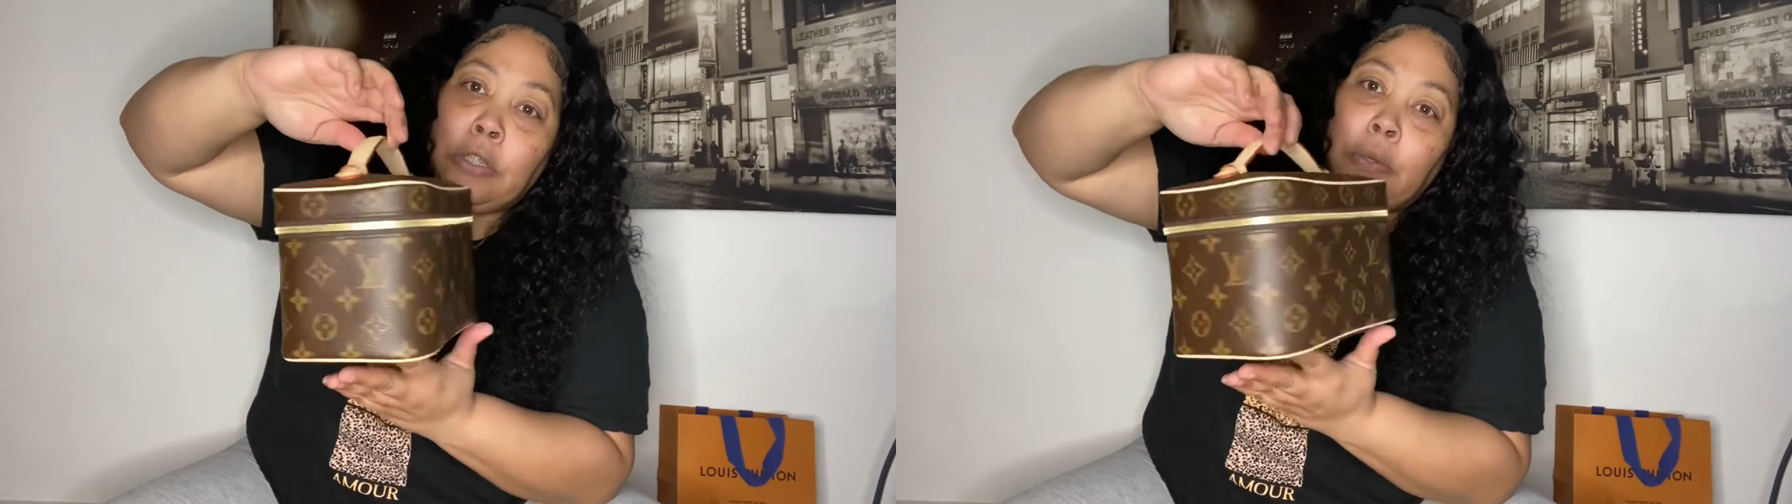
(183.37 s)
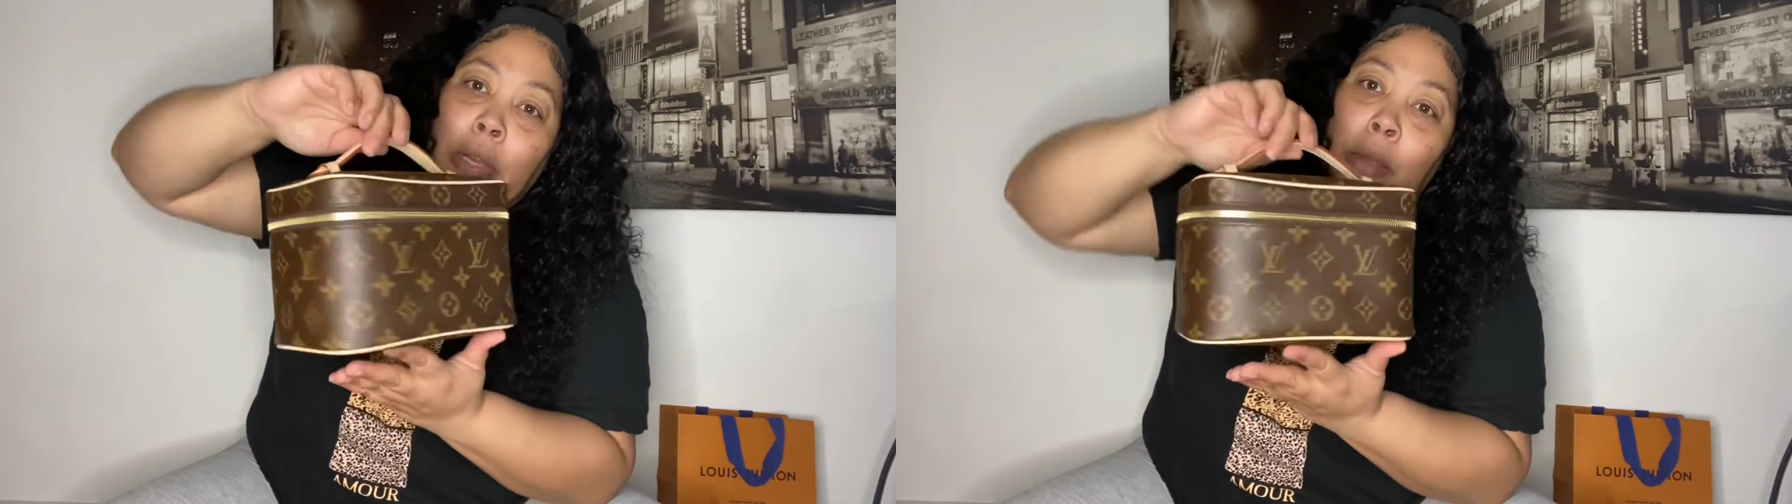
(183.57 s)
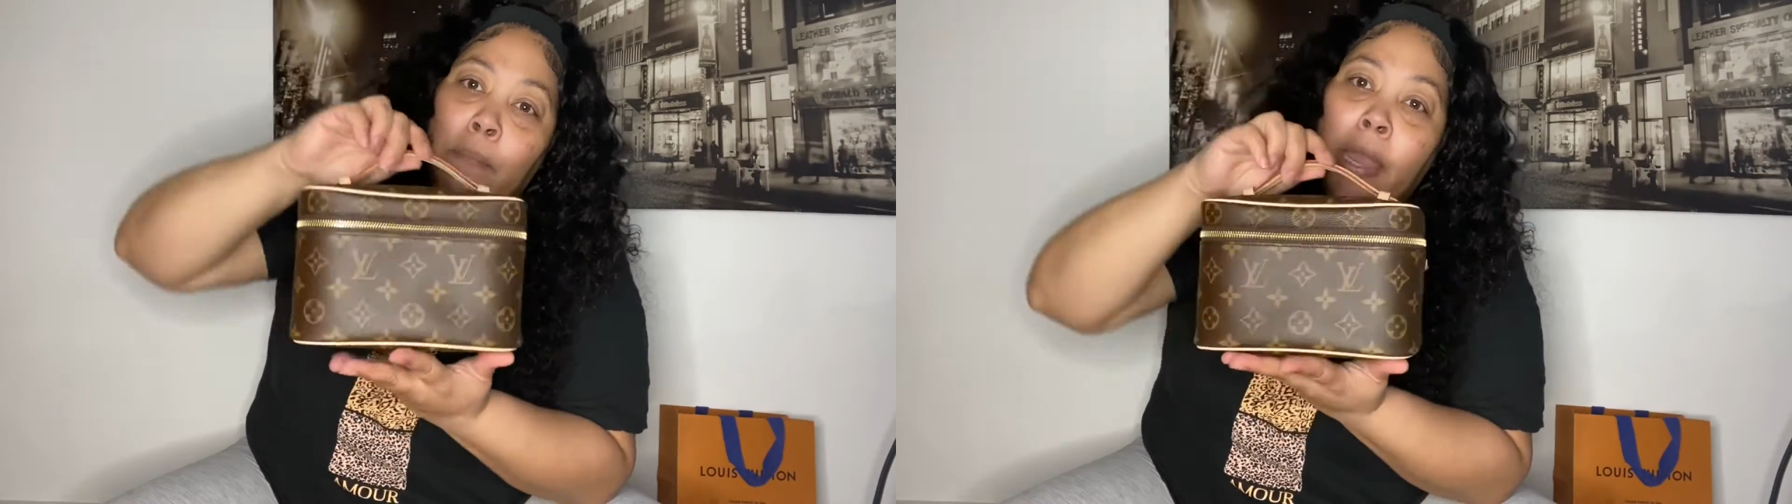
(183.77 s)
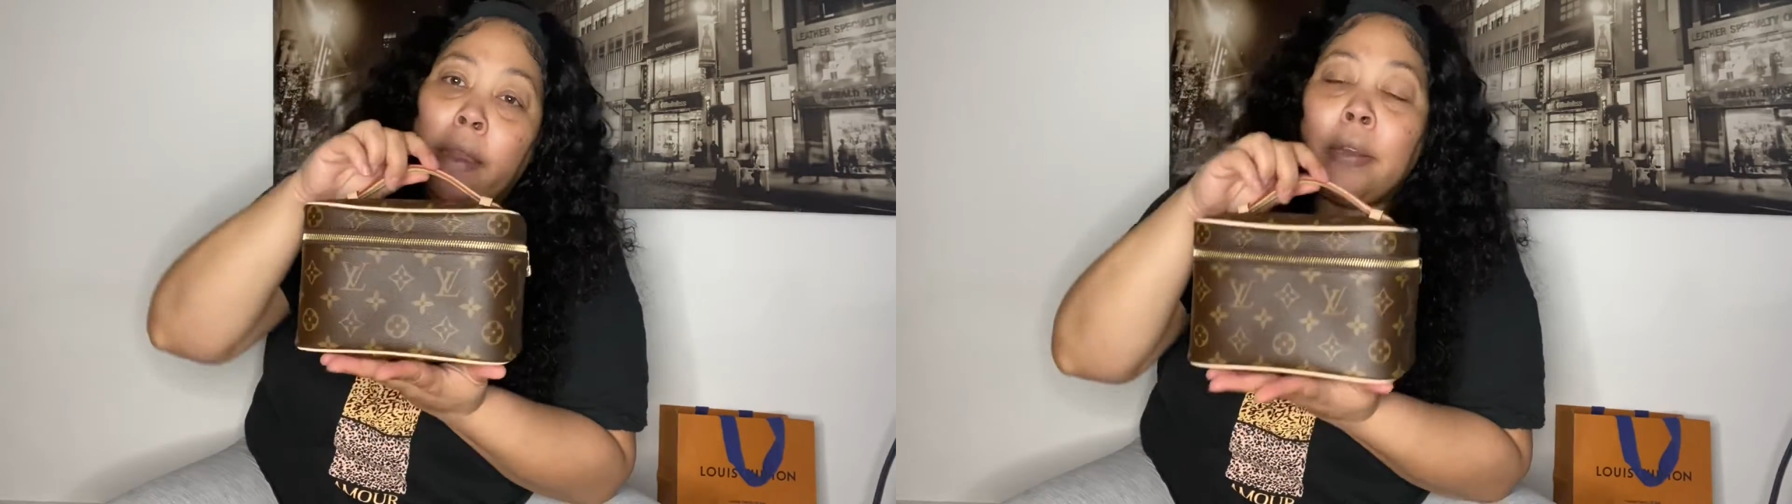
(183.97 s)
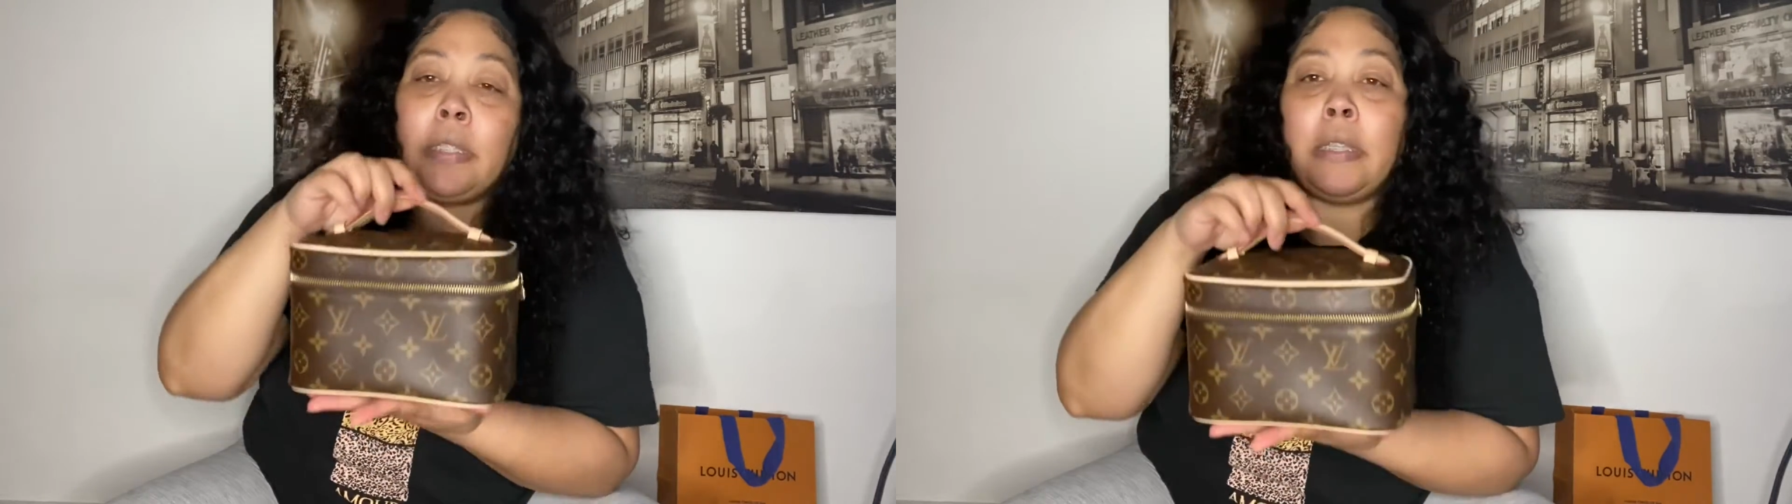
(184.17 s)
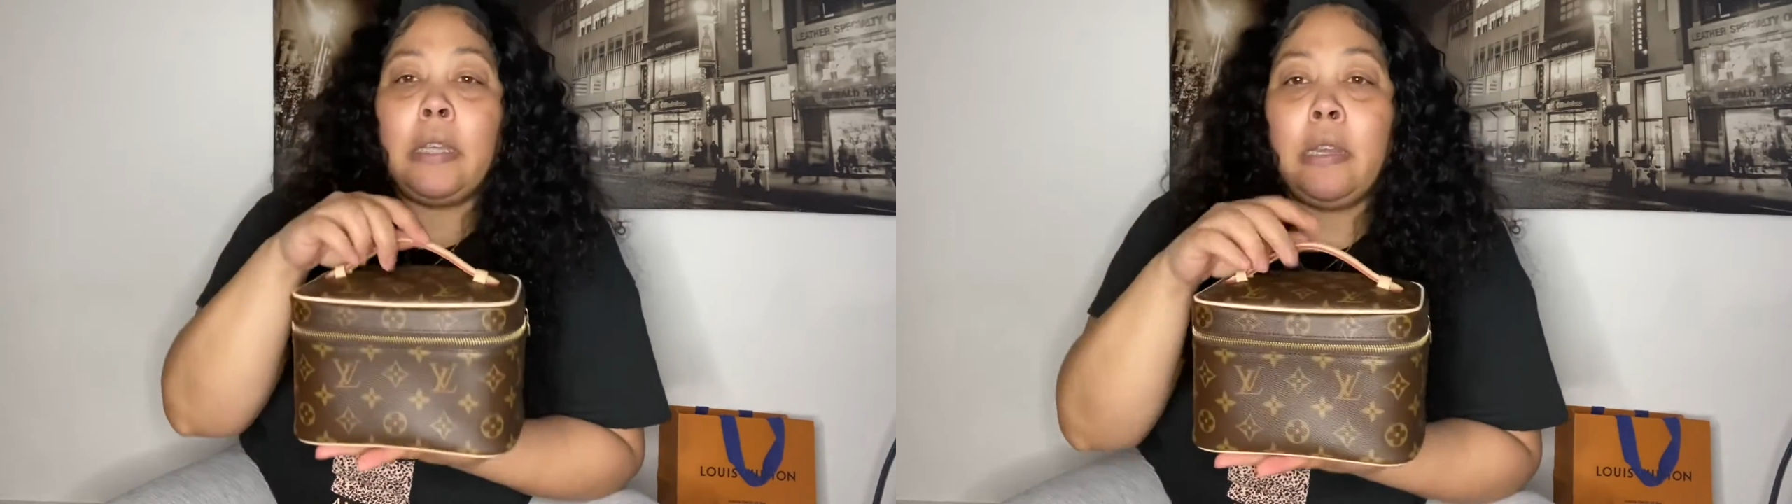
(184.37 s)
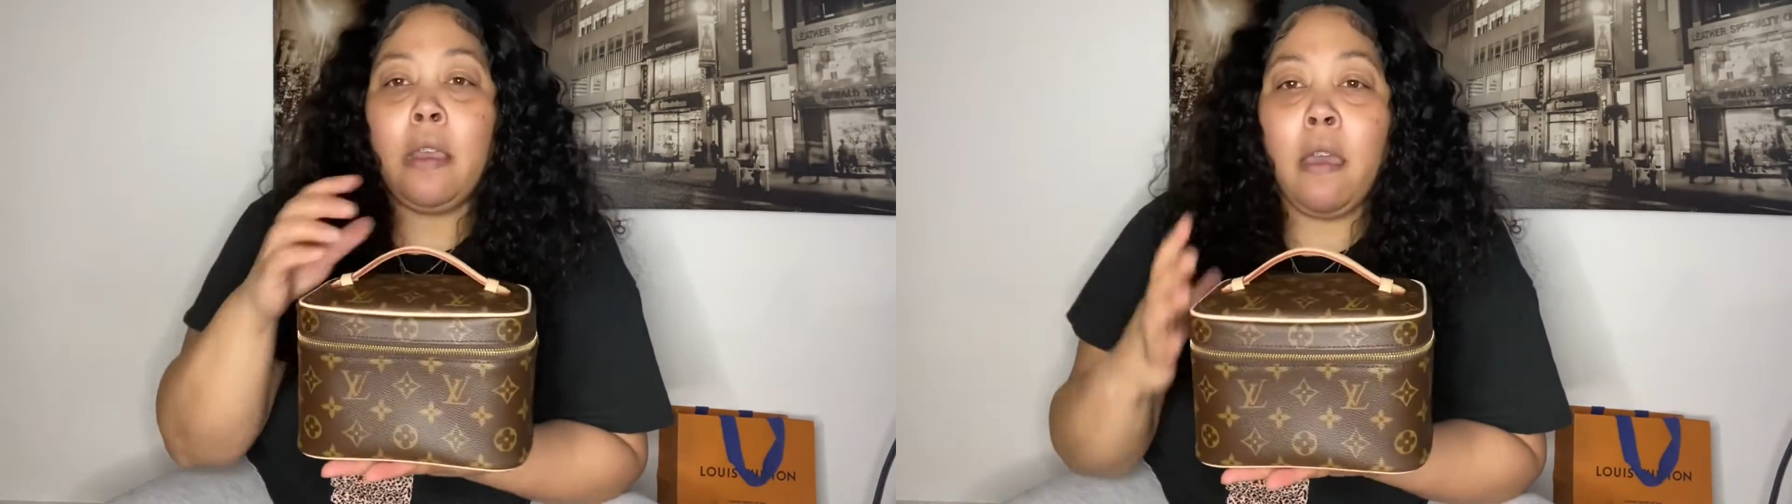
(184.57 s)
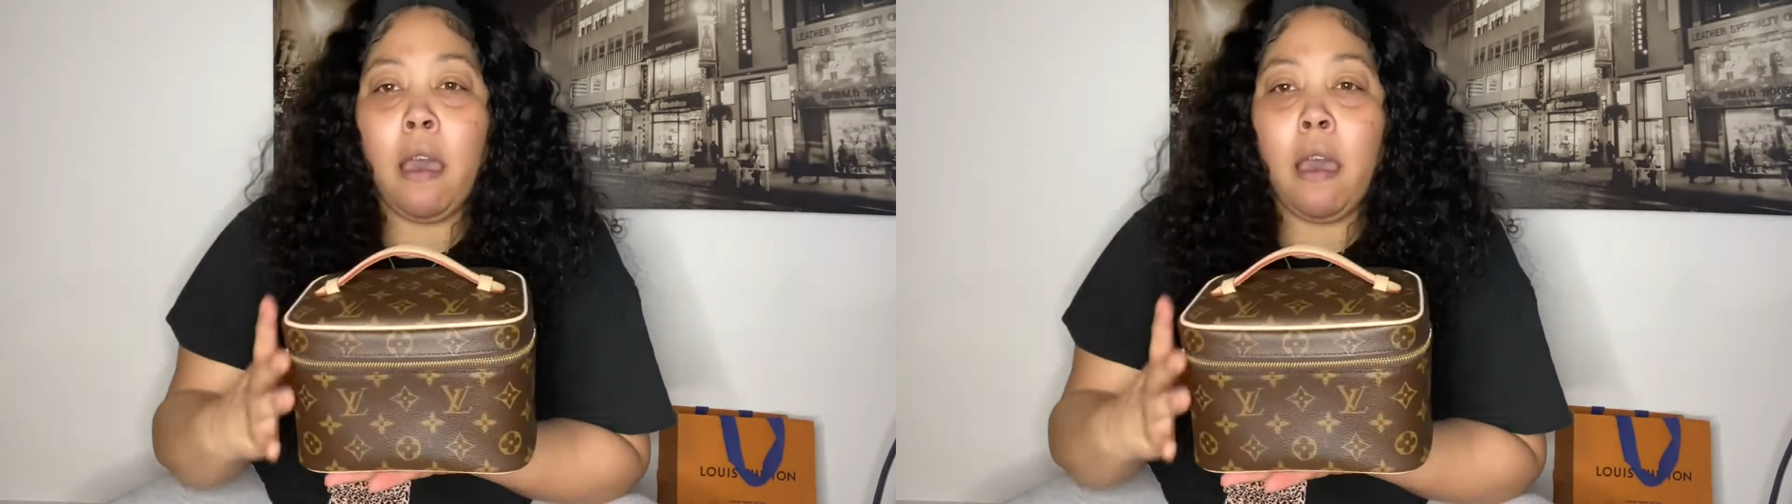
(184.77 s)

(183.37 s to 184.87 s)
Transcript: do a comparison